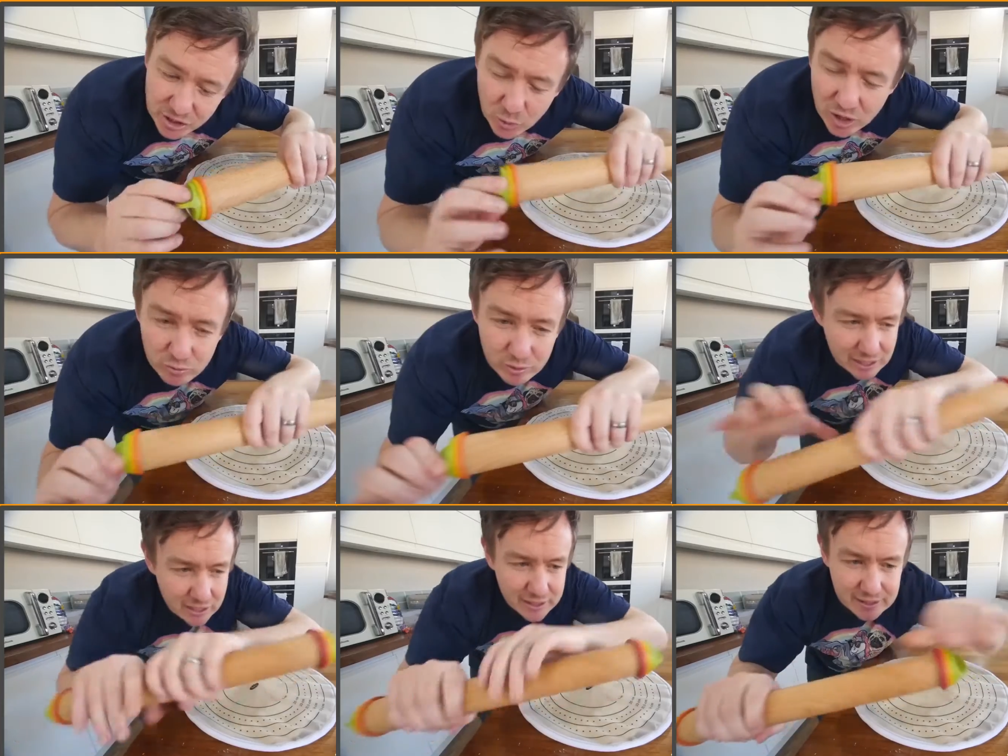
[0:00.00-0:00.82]
Do you know why I
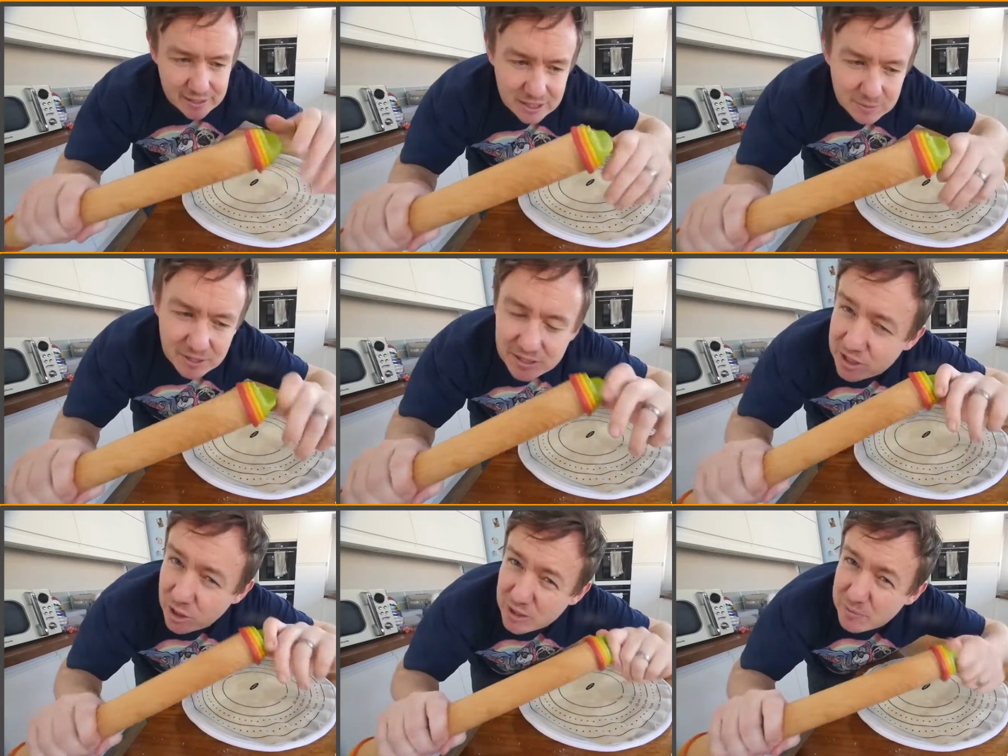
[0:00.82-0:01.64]
really like this? Is
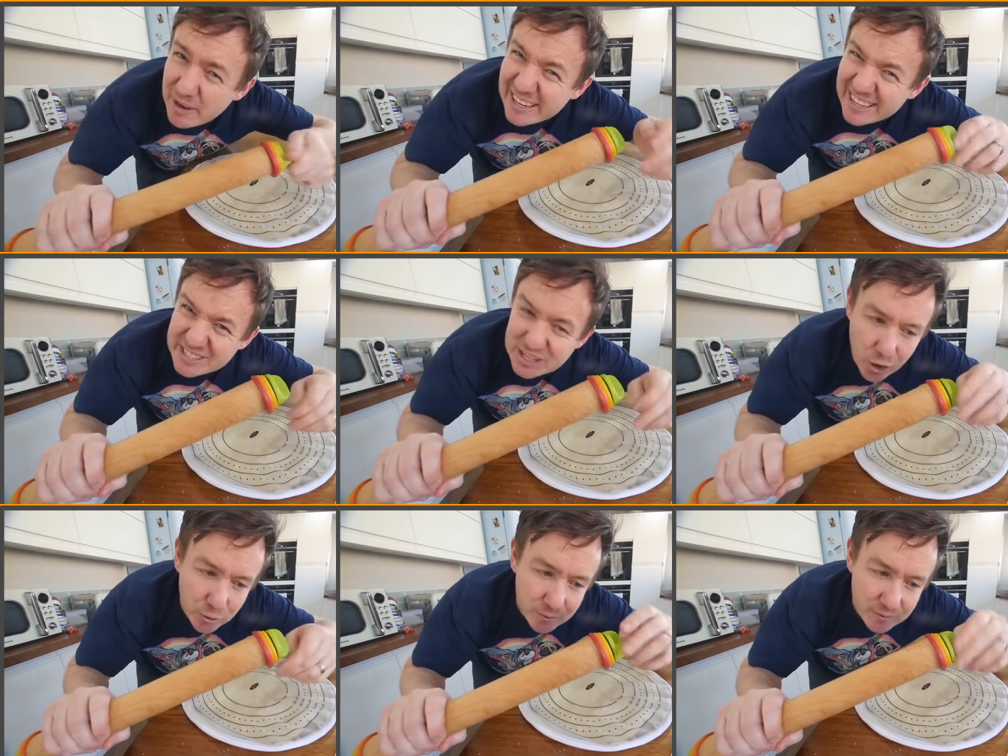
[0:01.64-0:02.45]
because you know when you're making
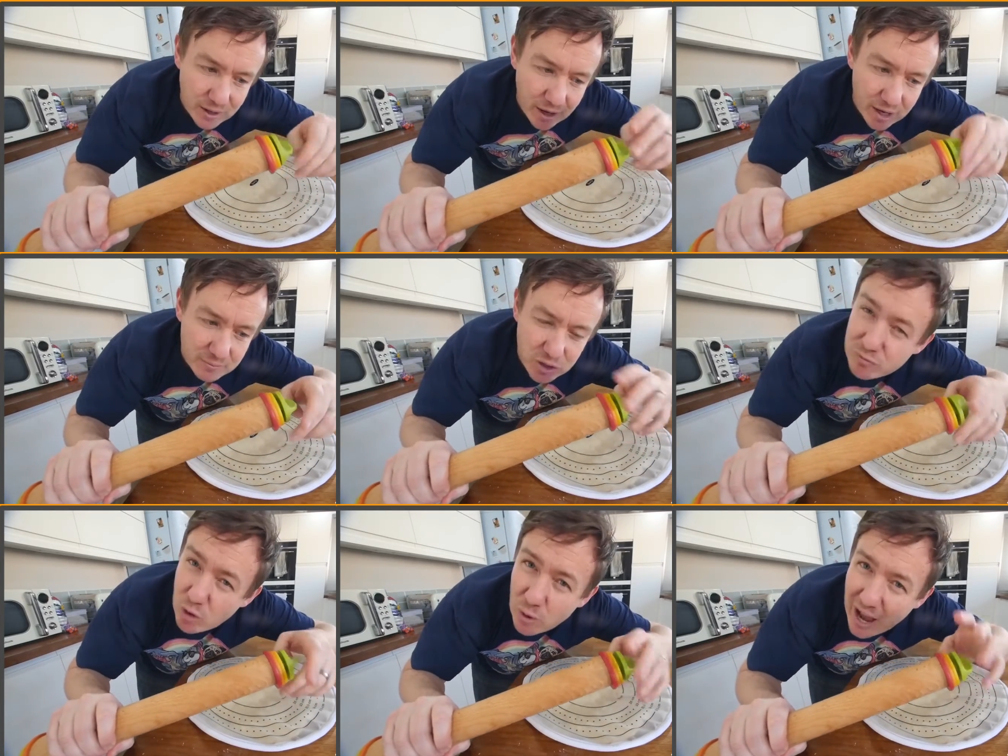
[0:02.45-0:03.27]
dough,
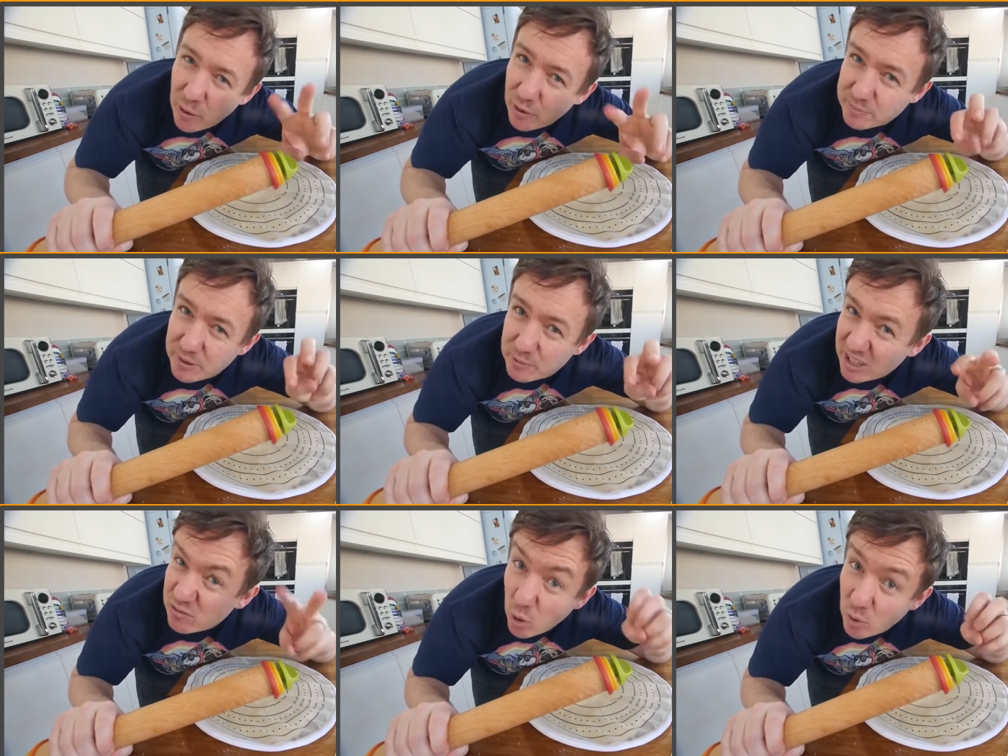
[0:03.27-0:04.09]
you roll it out and people
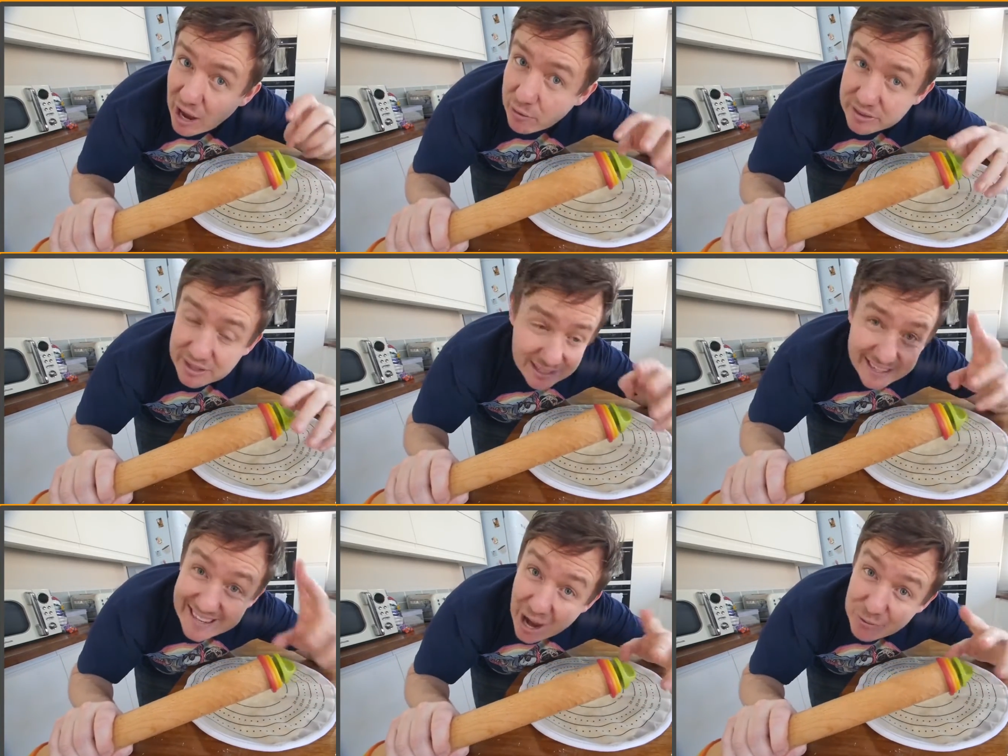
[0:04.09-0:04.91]
say roll it out
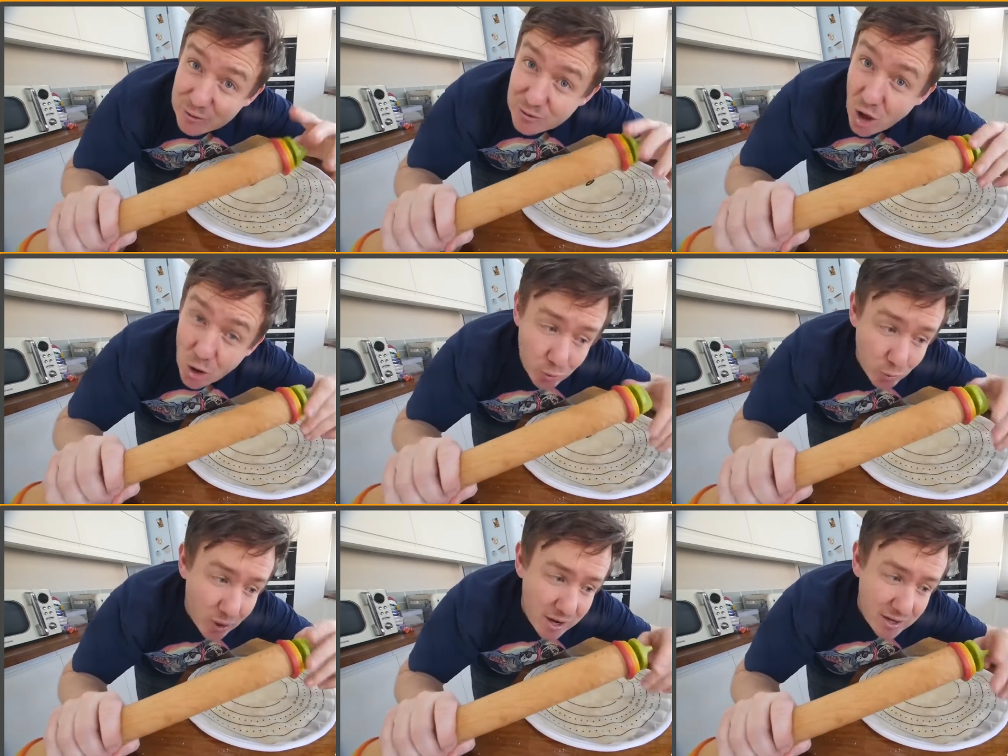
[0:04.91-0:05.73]
thinly. Now you
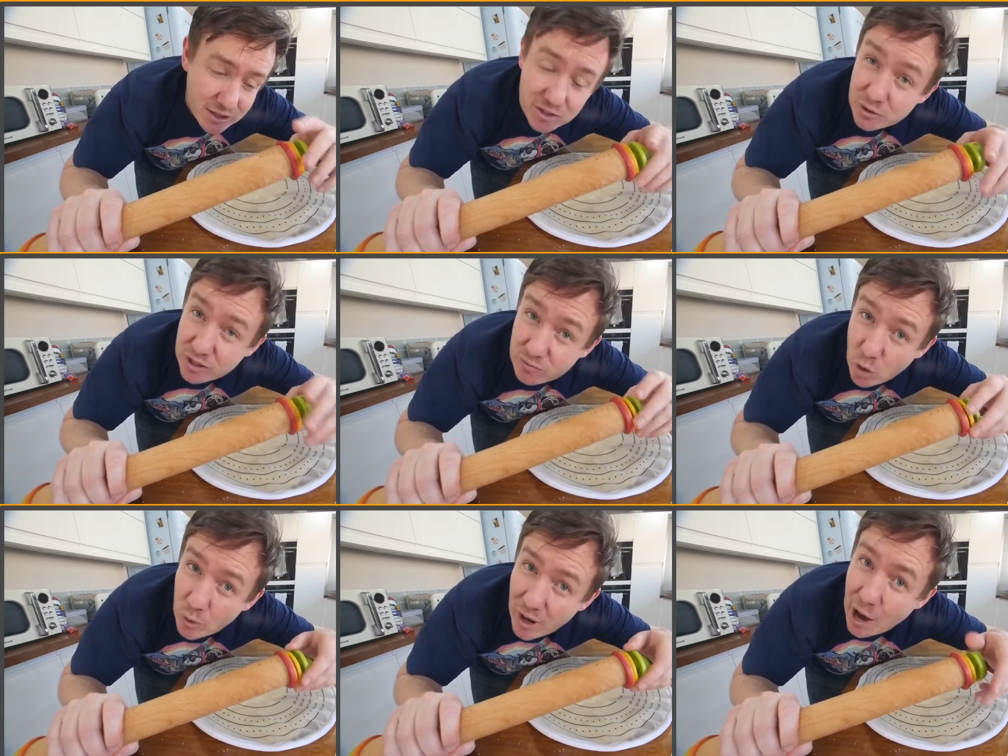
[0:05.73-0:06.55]
know that you can
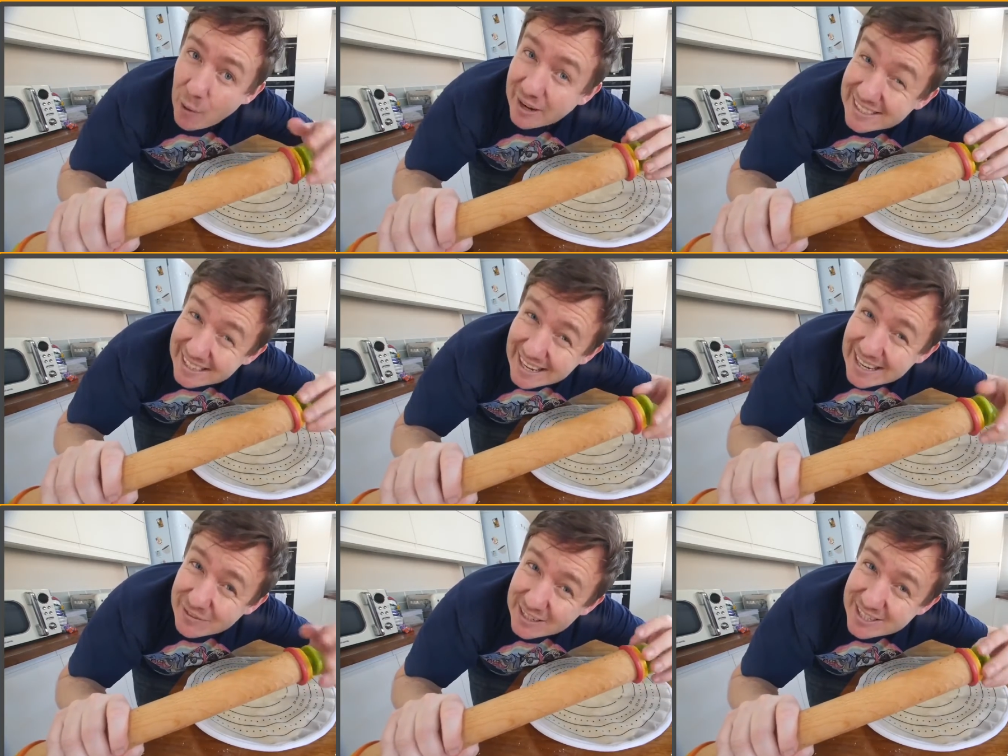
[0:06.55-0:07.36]
roll it out and it's
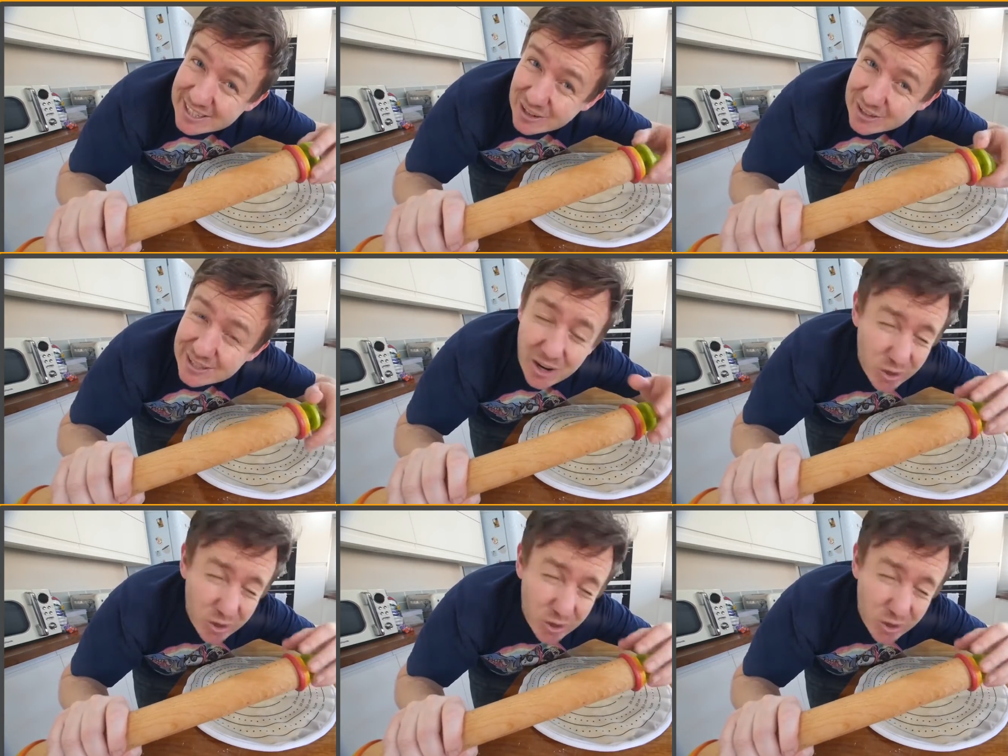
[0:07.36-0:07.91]
even in size.